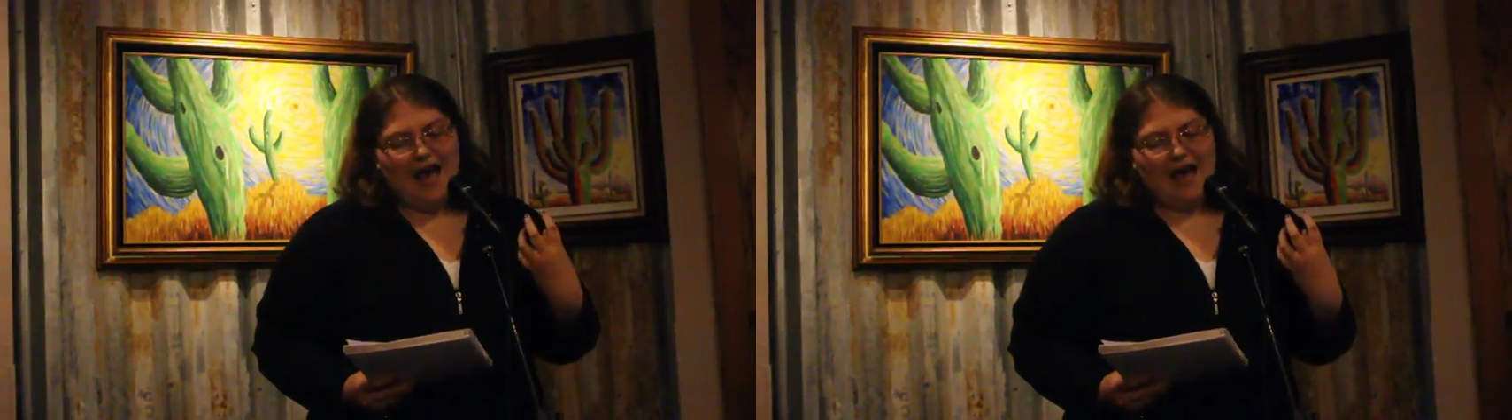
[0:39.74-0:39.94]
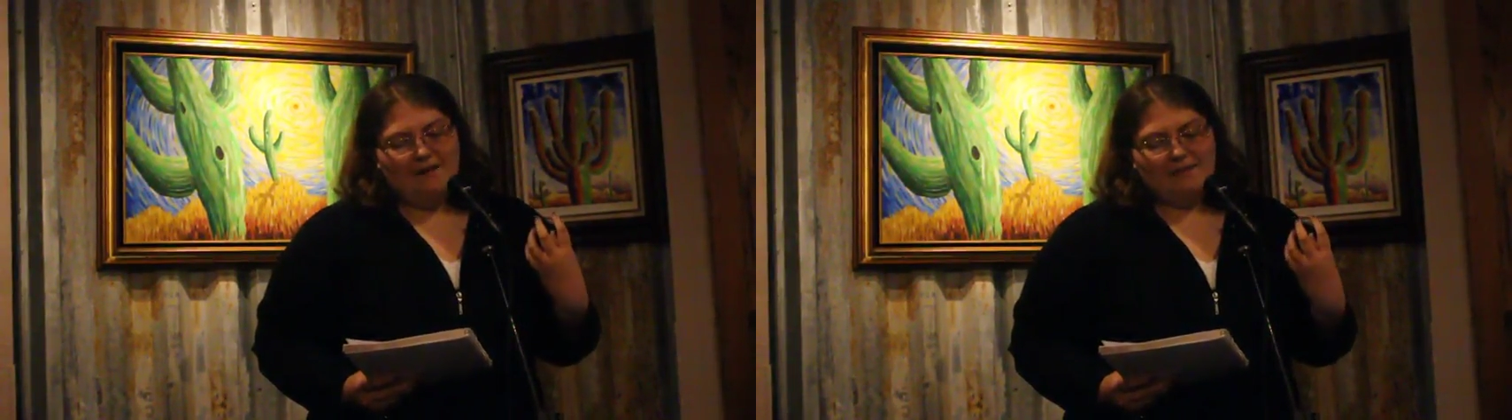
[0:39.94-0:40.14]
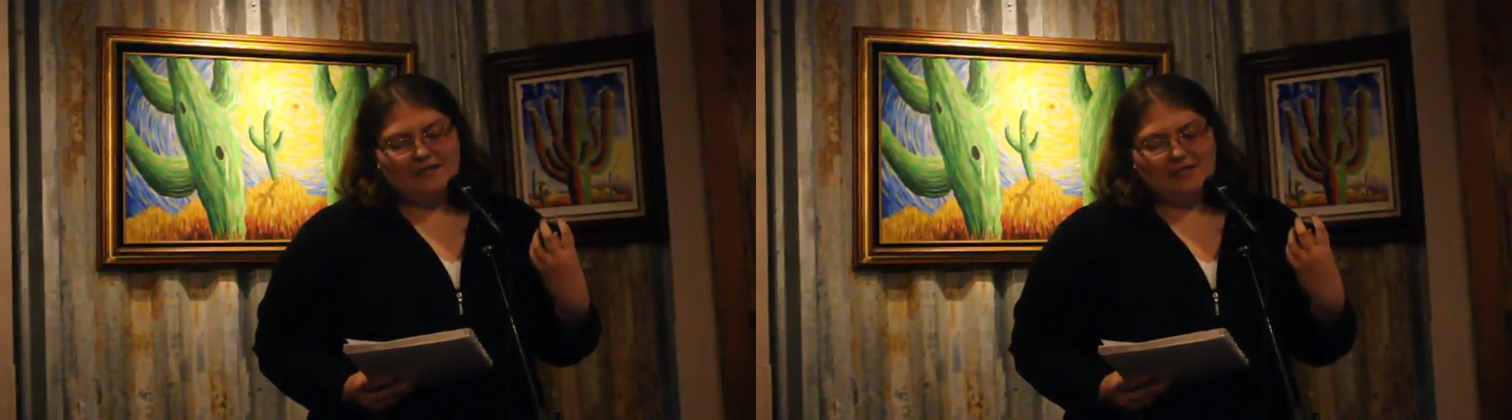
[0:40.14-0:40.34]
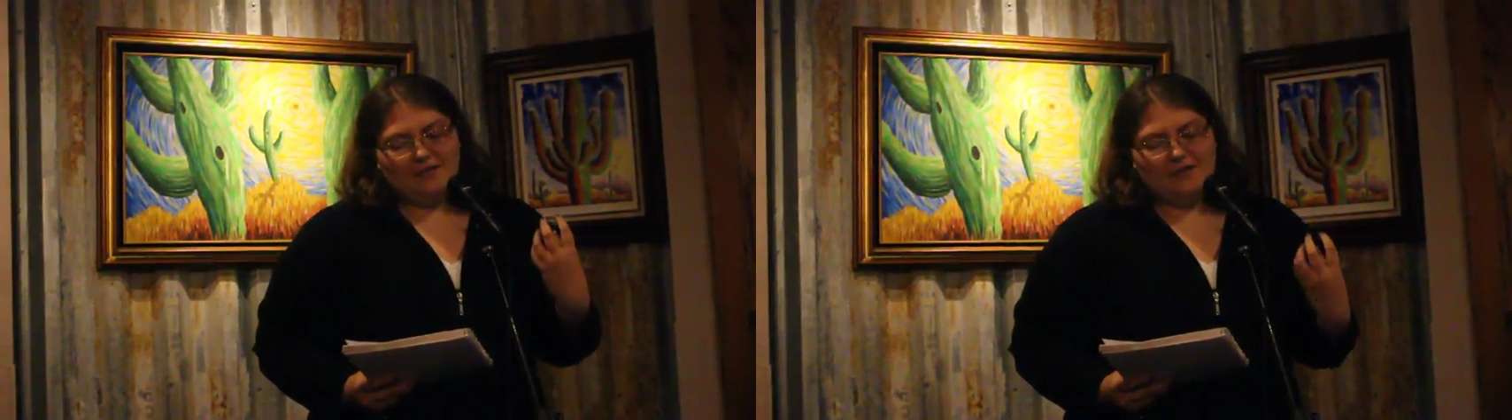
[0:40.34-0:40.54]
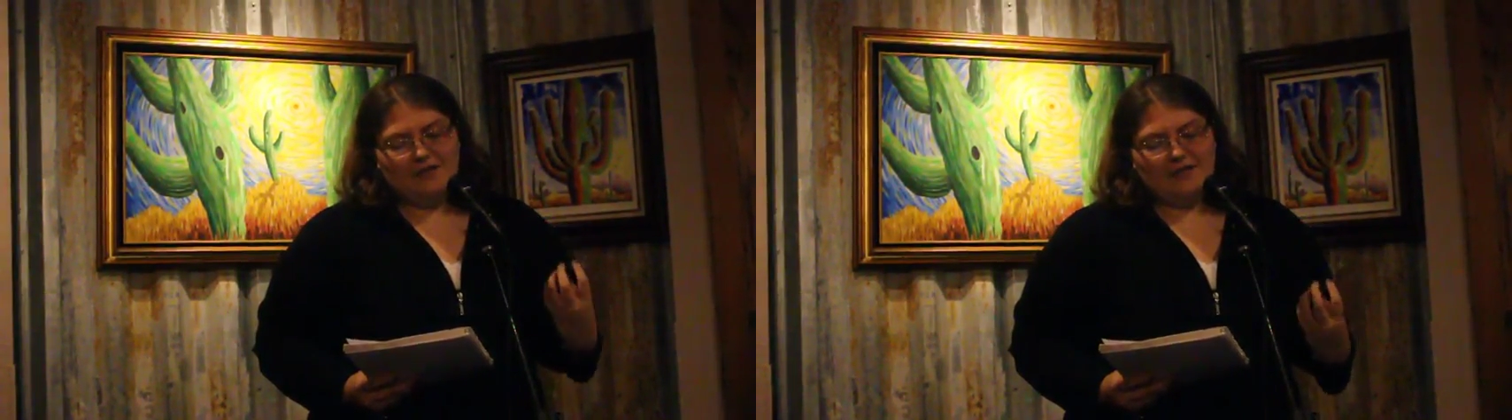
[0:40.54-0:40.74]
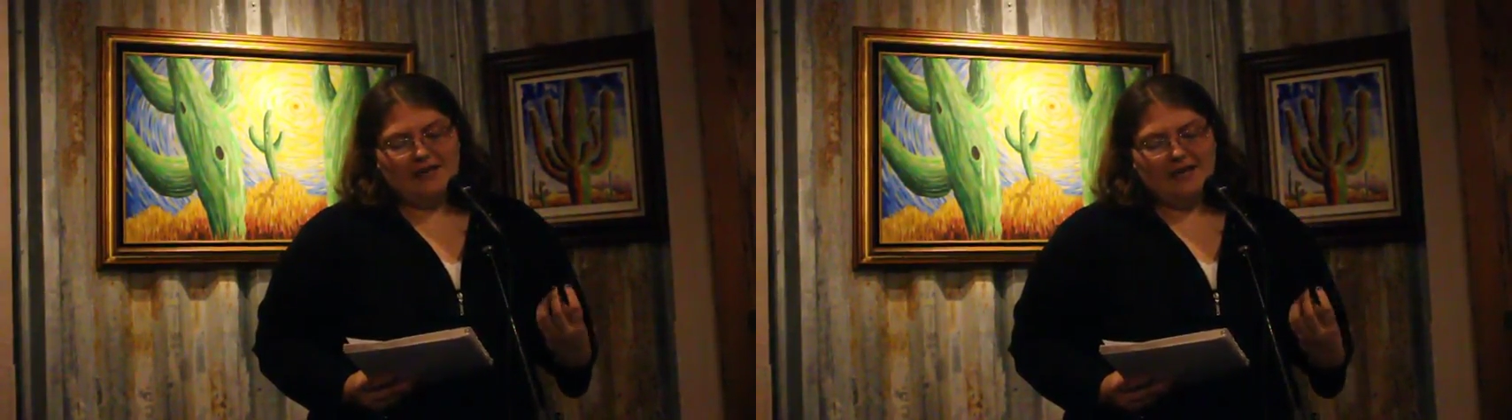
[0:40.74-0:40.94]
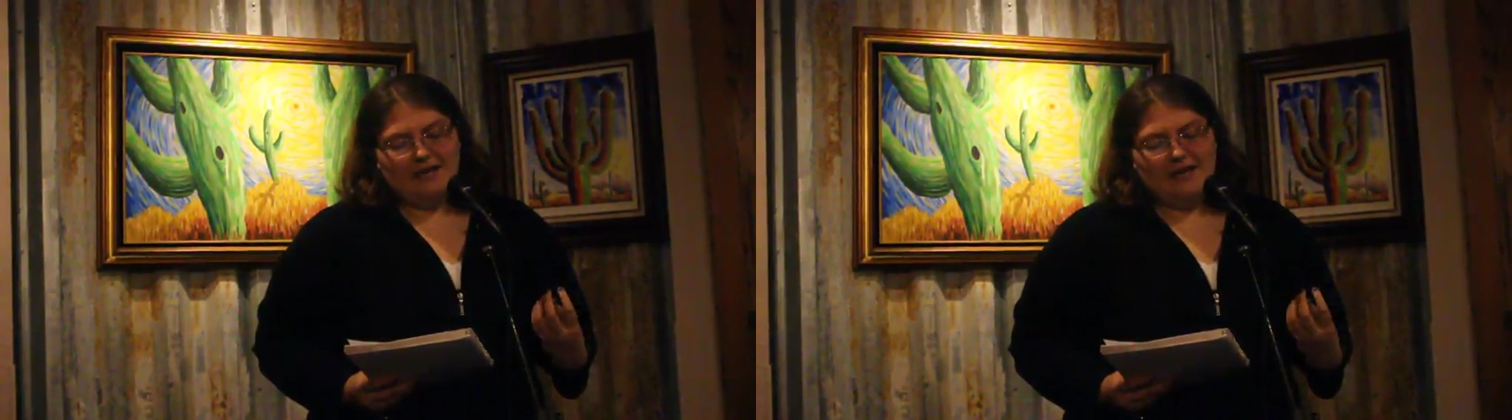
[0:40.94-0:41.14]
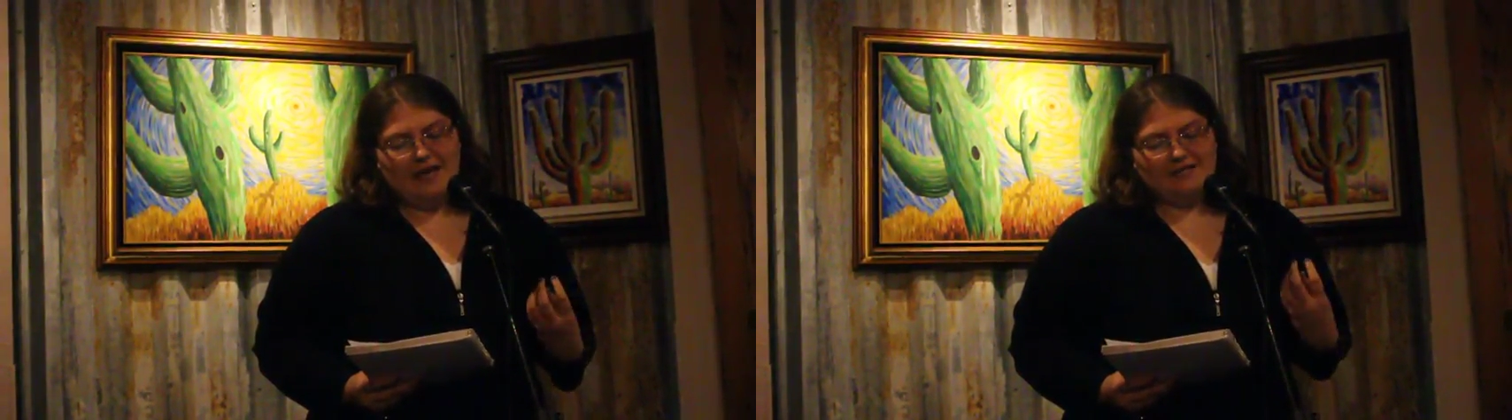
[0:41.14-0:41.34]
I miss your
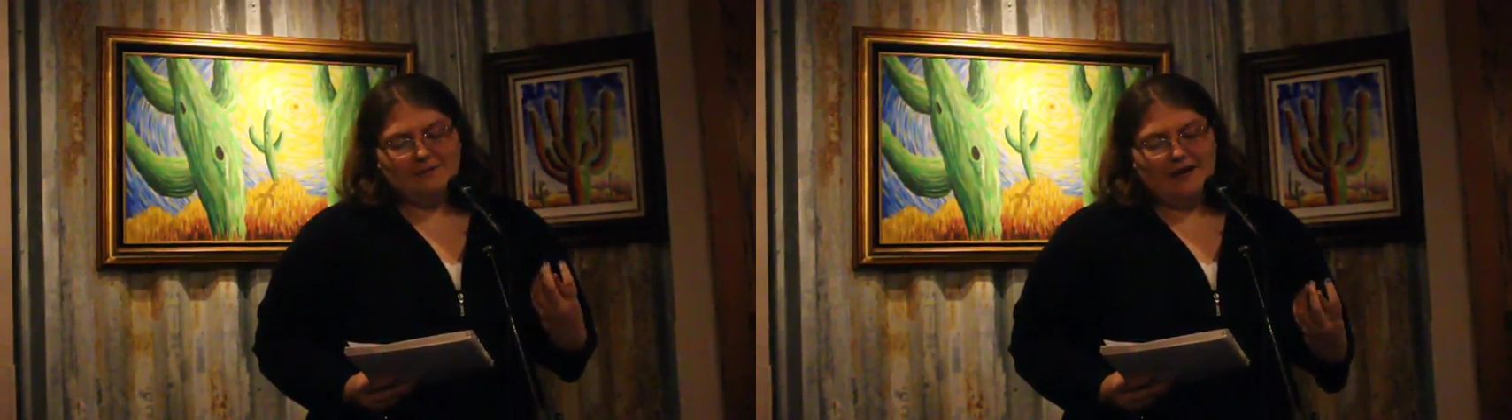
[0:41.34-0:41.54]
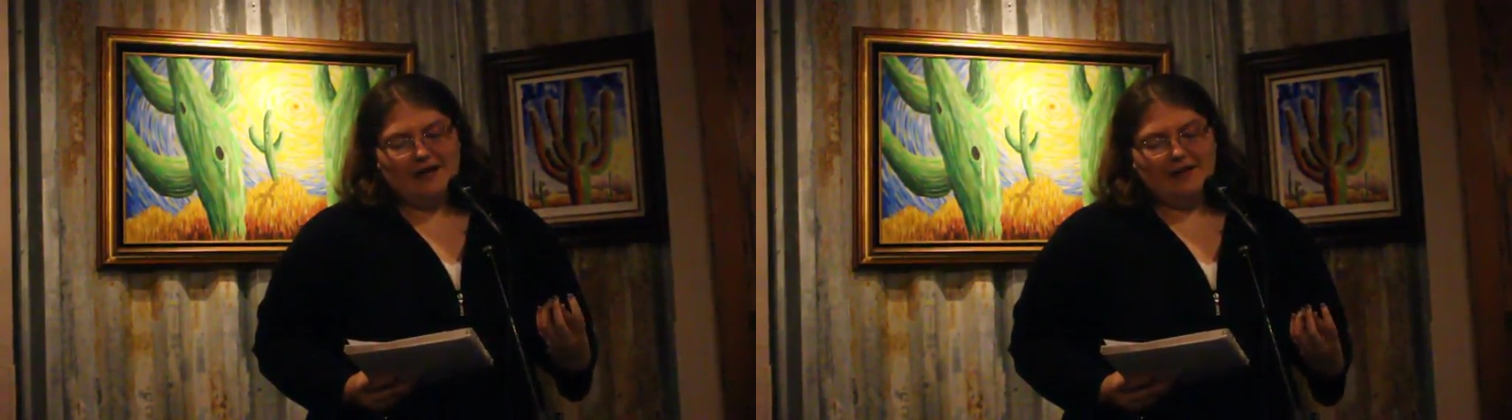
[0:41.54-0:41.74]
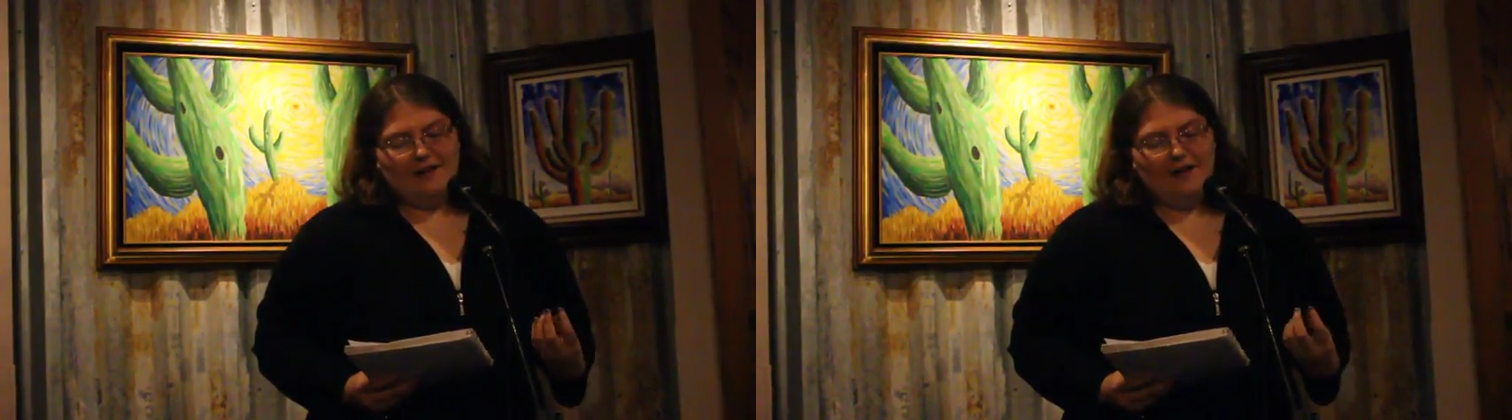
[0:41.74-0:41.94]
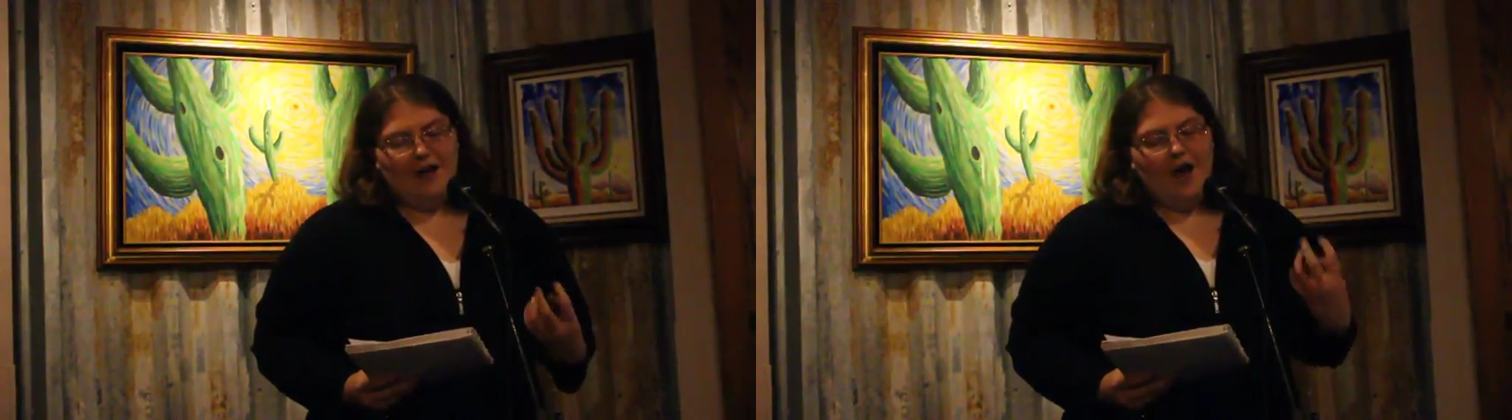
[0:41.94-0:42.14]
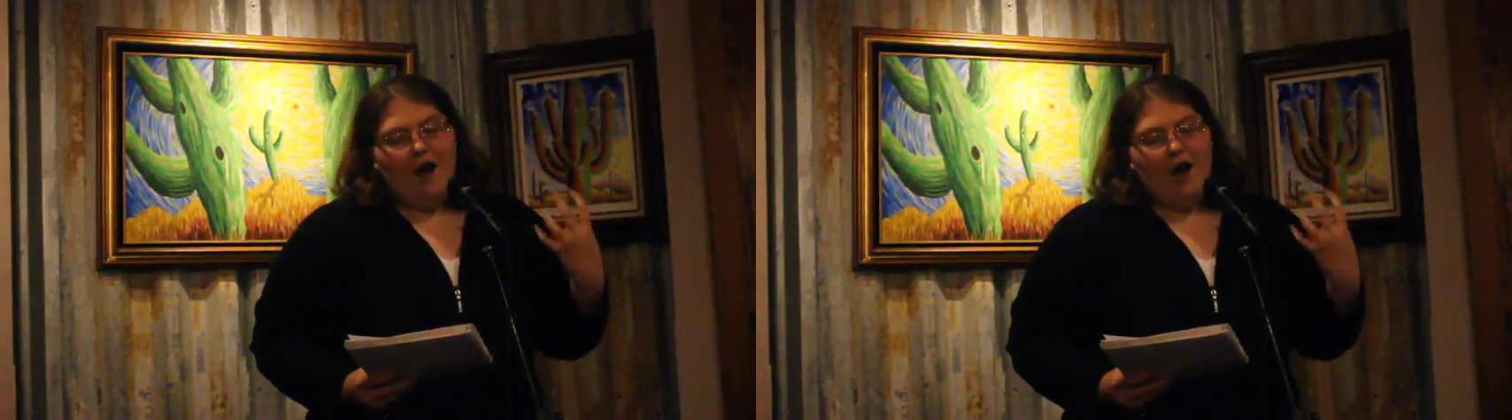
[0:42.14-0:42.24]
cooking as well.